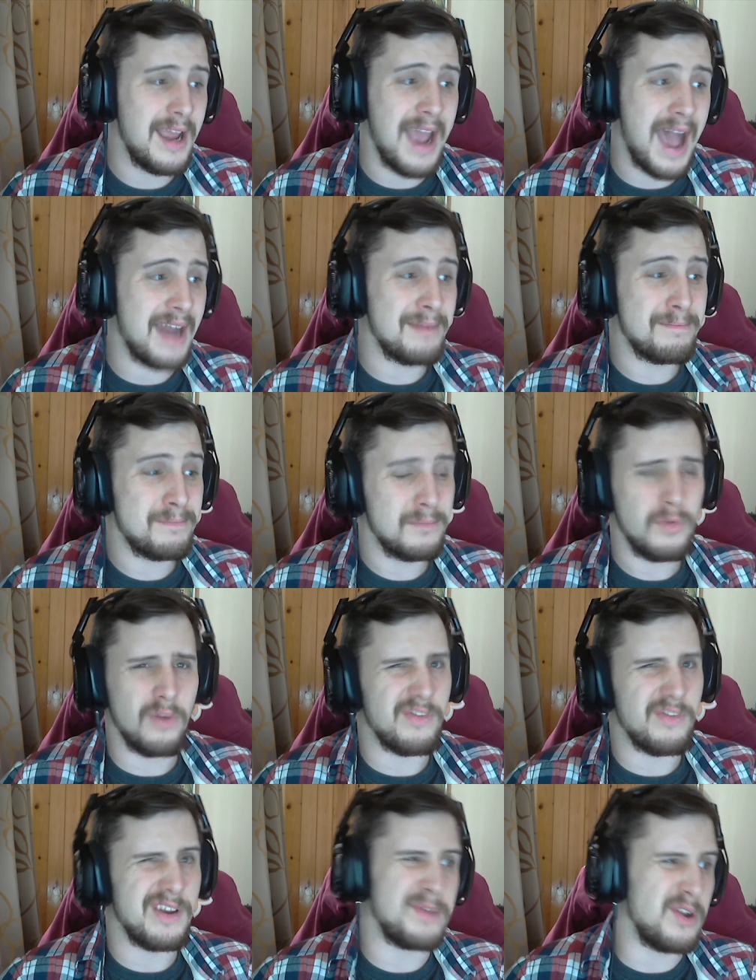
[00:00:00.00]
and not
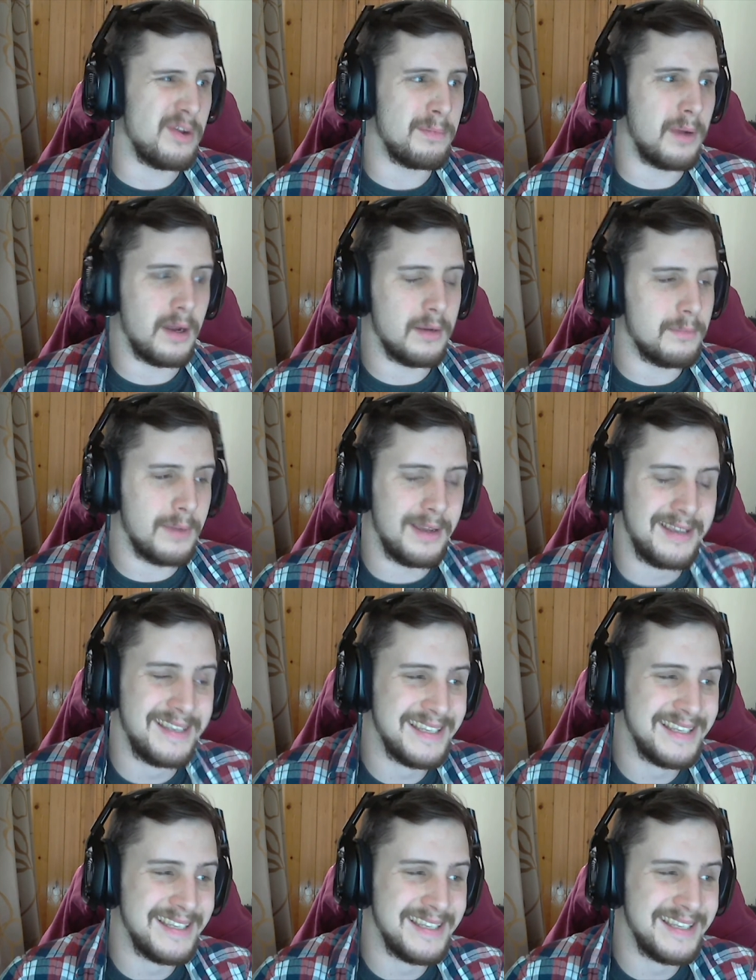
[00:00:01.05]
really PewDiePie,